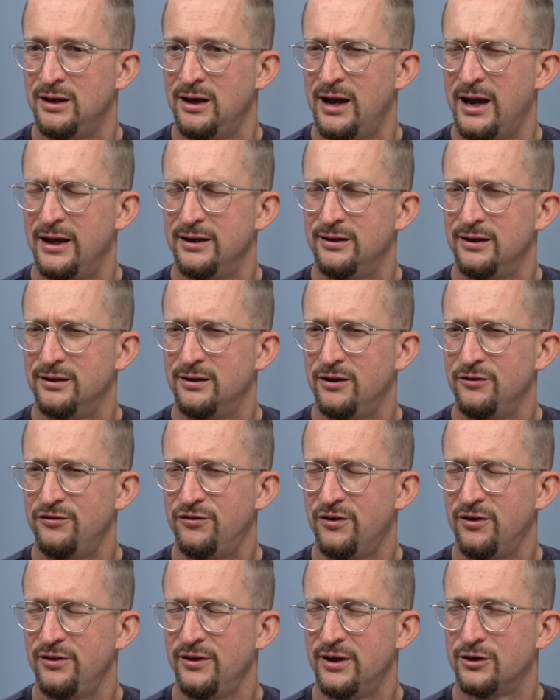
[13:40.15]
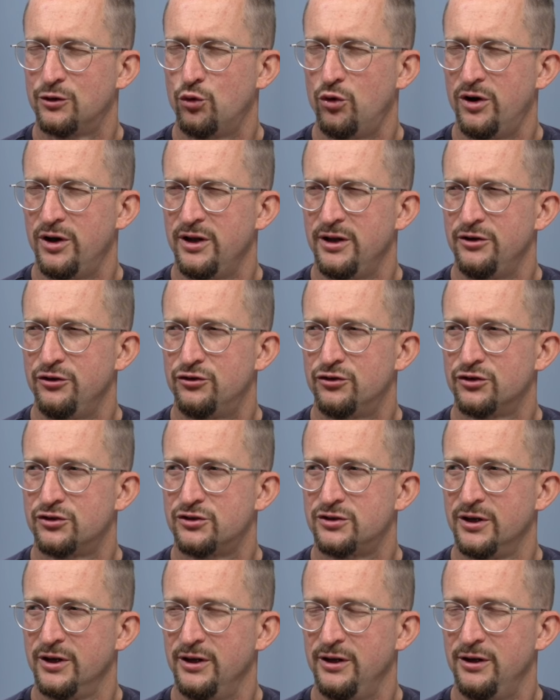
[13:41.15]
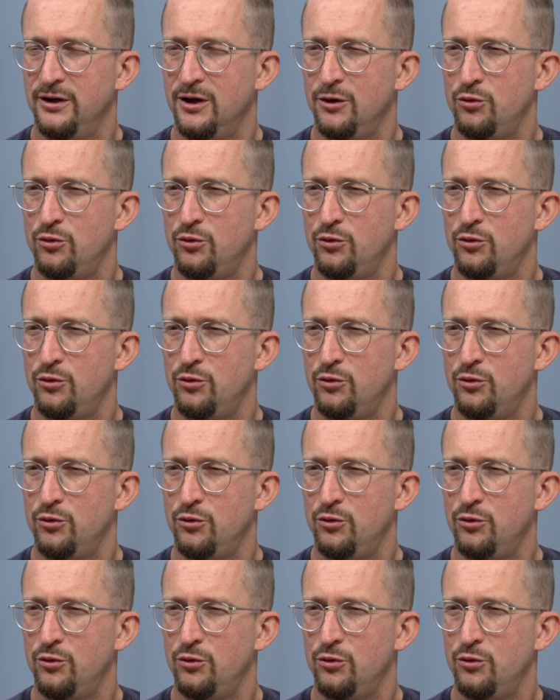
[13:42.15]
I find that quite interesting.